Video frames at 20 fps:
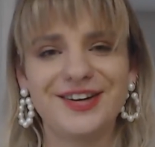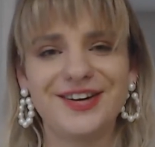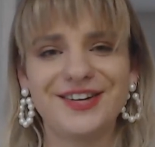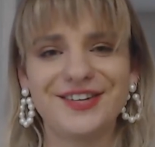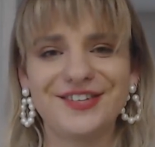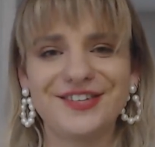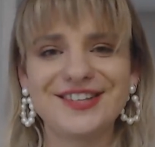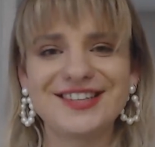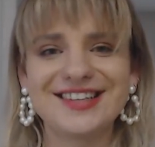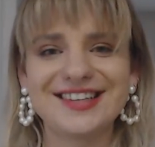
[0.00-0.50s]

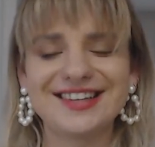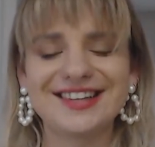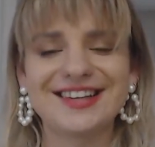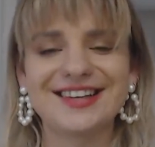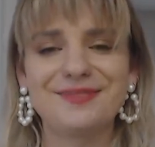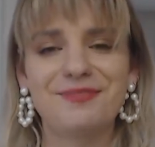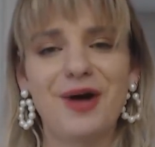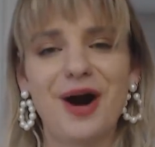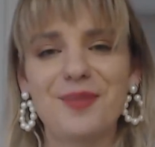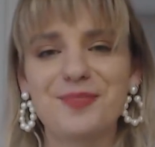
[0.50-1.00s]
recently
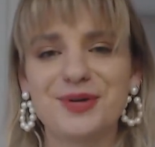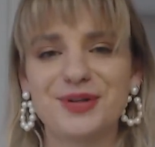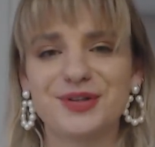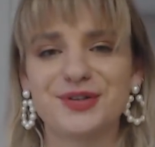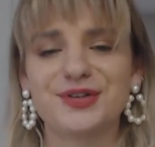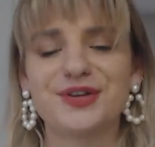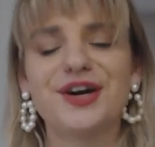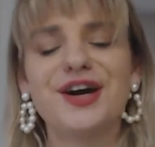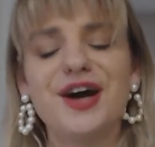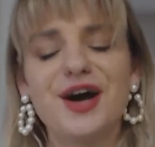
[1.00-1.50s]

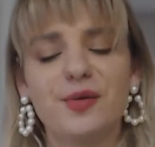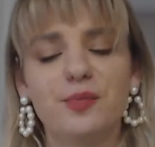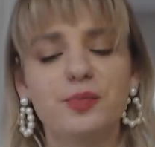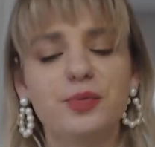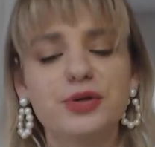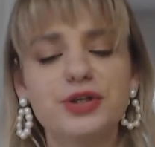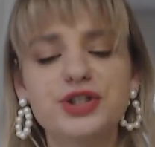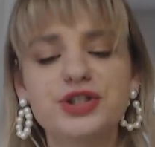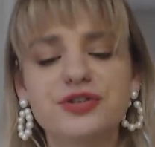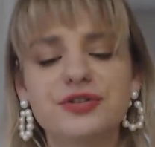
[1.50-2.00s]
popular
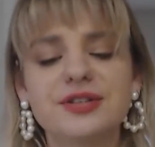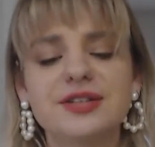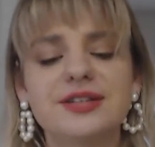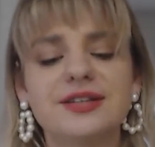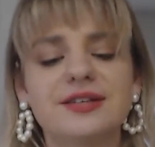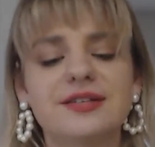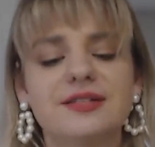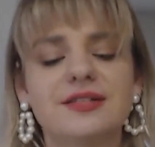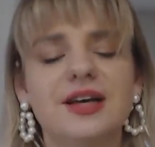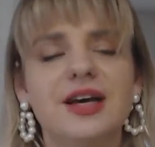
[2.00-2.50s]

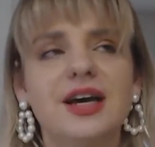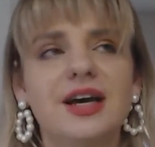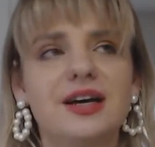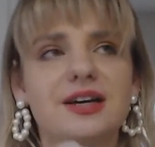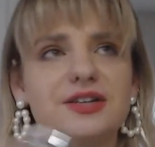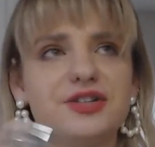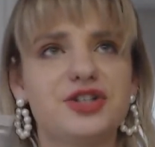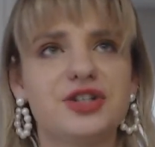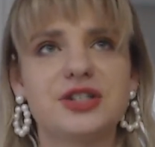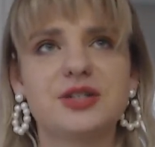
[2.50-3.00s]
Bridgerton,
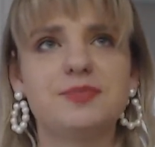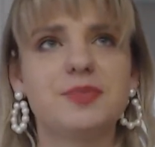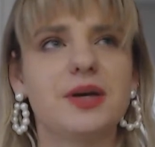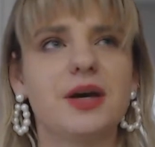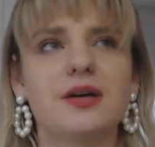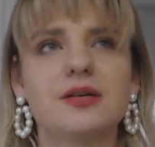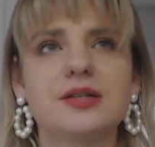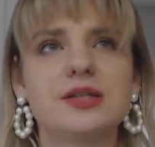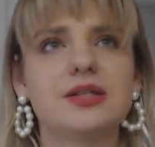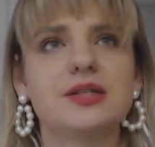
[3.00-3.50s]
just
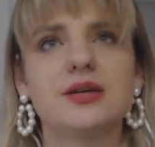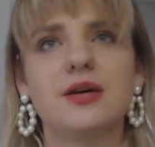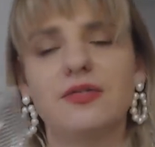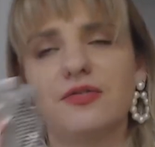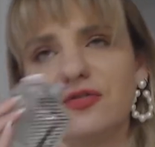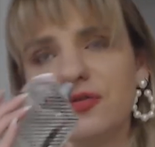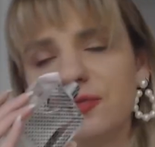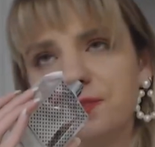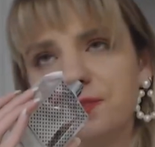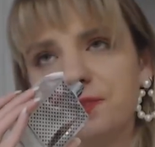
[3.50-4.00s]
because
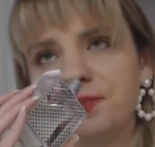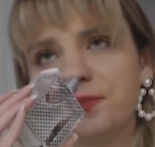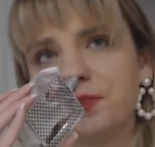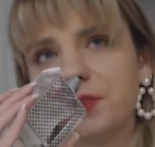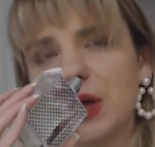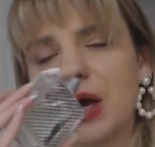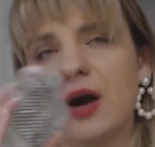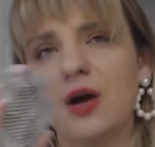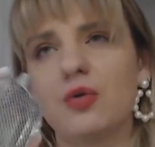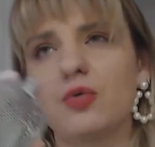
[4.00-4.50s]
of
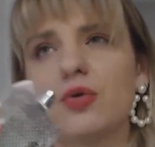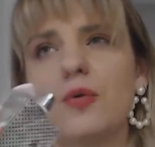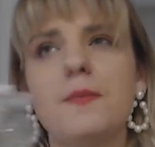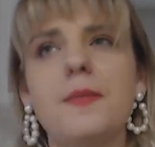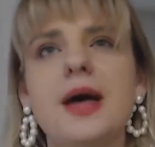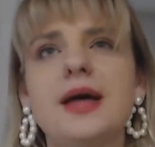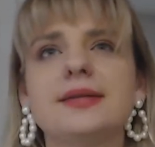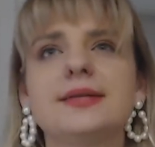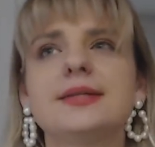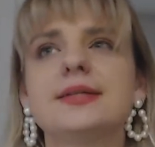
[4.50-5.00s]
how
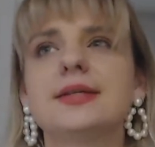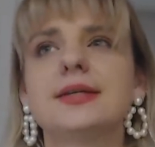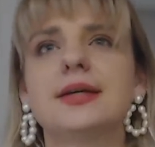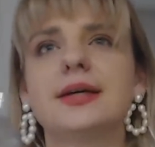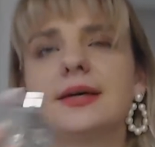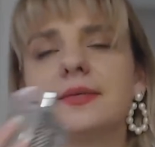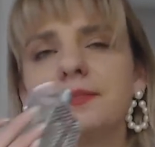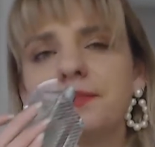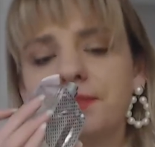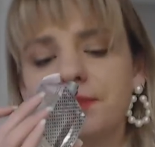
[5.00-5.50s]

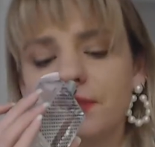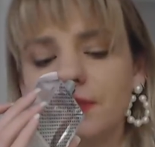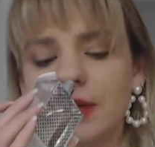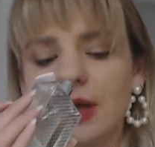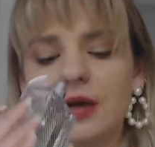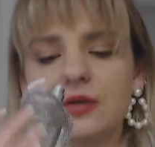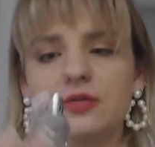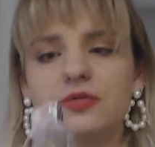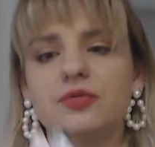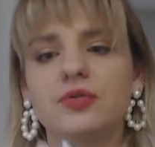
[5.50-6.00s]
romantic
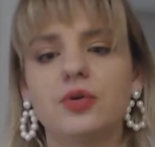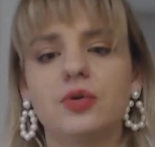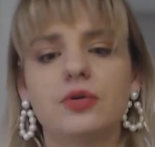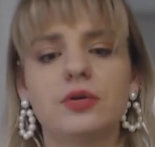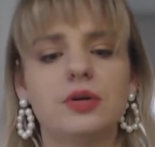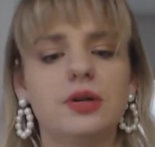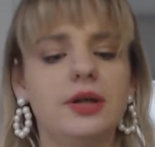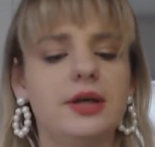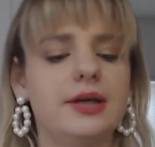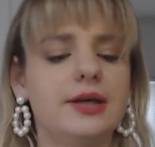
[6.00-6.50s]
and
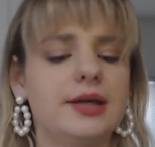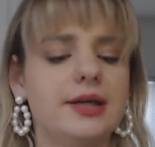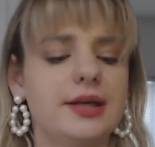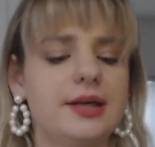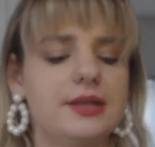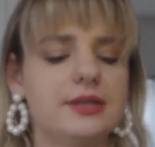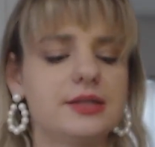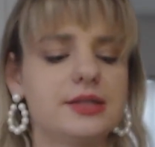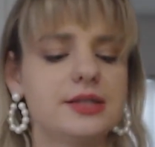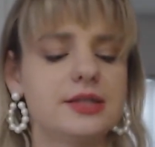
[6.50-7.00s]
florally it
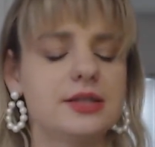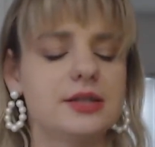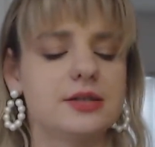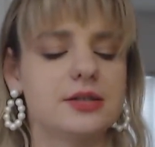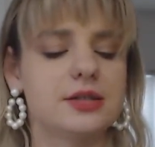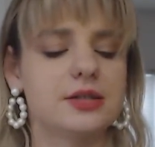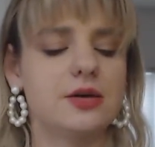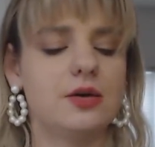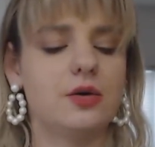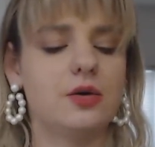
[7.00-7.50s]
is.
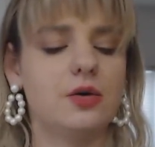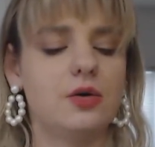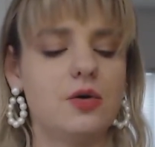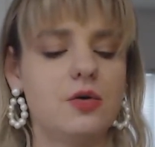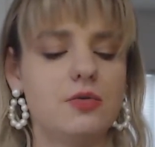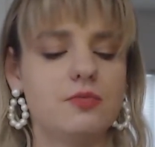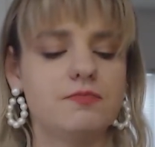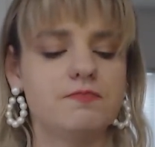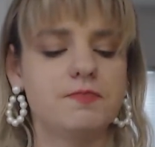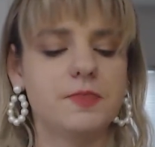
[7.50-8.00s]

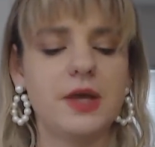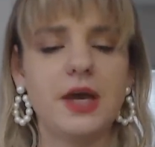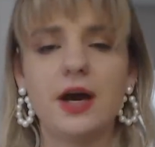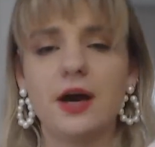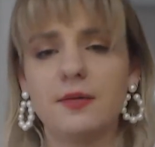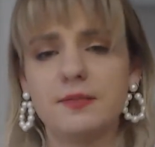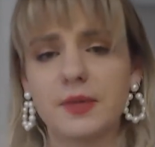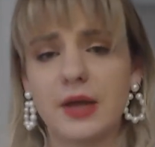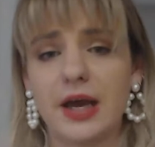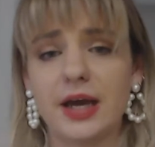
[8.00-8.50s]
So
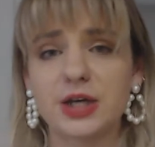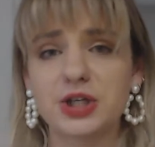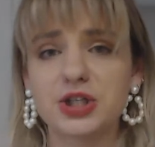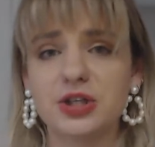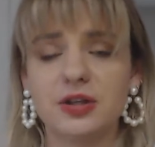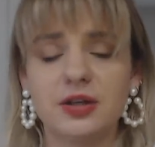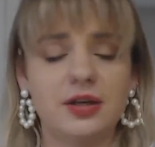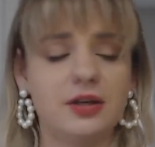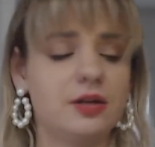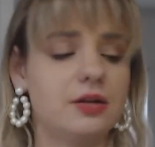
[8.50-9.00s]
yeah, I
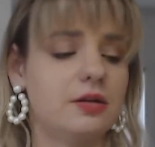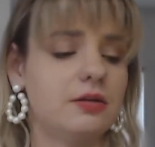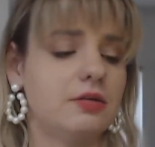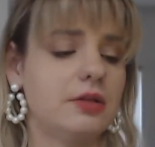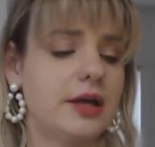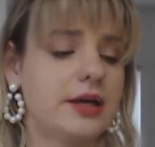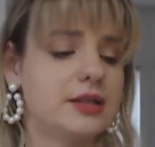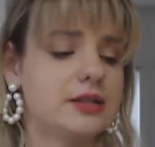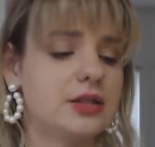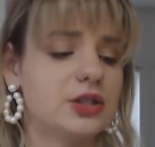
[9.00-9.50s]
actually
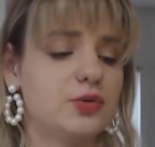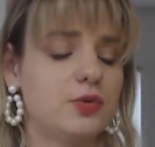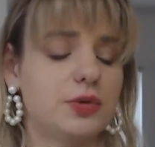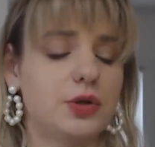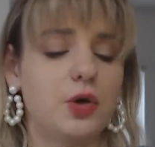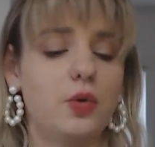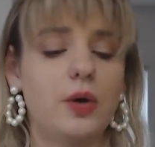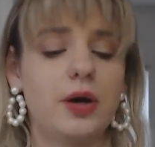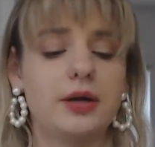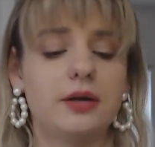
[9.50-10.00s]
like this one
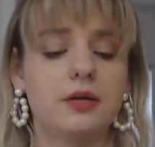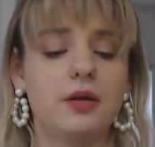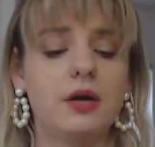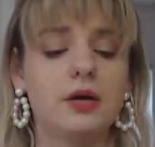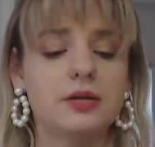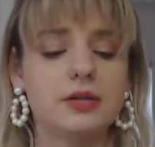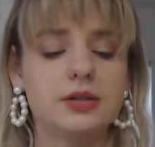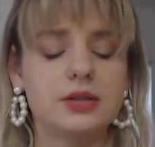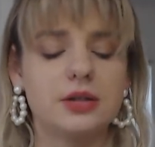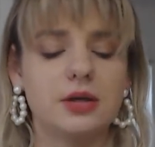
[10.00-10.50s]
quite a
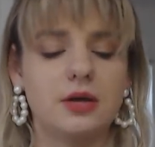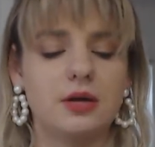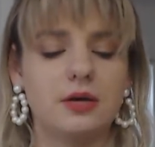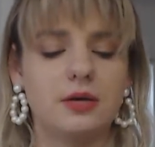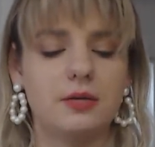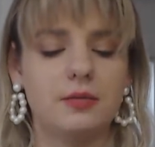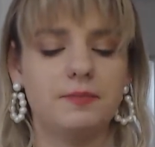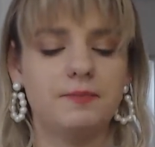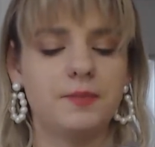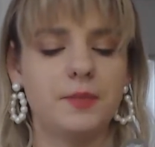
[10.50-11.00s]
lot,
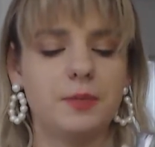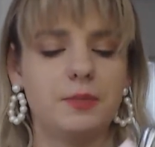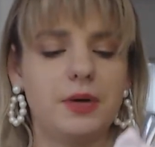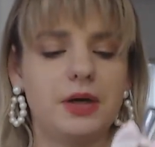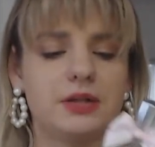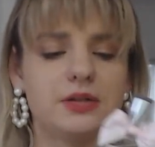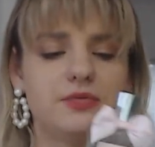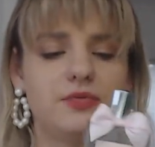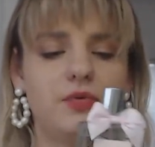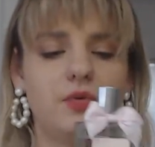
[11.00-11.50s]

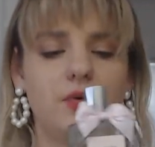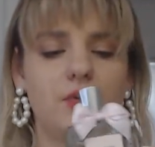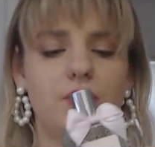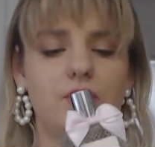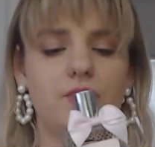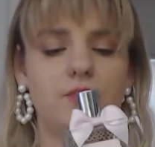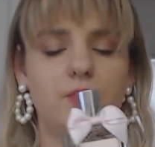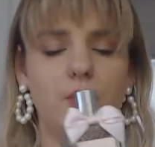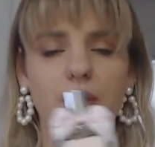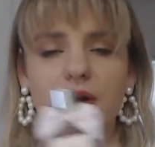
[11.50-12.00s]
but for
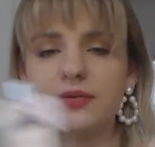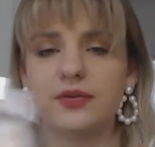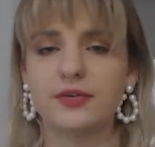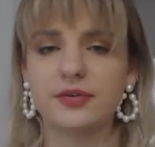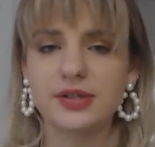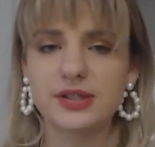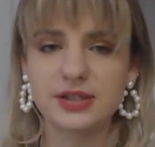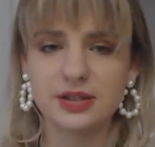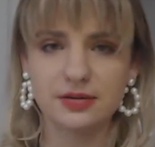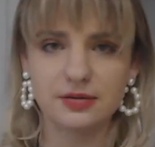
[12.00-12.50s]
whatever
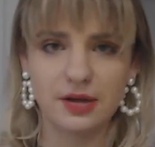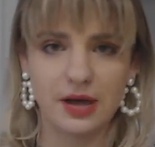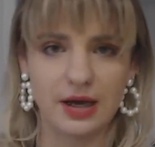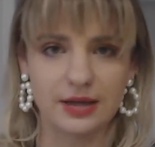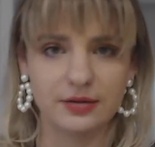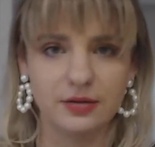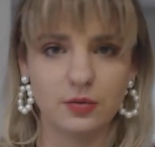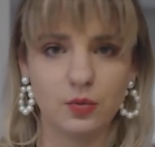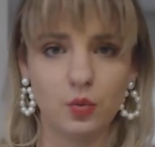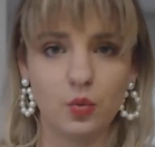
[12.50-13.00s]
reason I
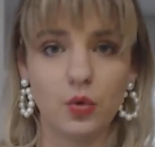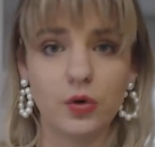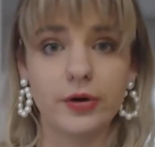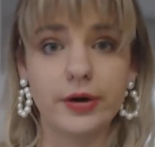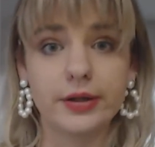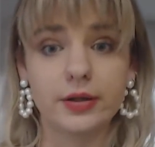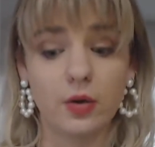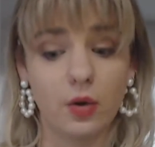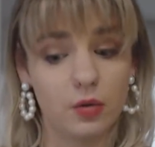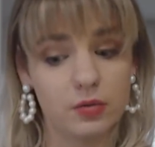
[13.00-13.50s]
don't wear
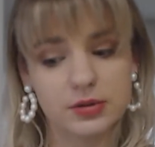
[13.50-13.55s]
it all the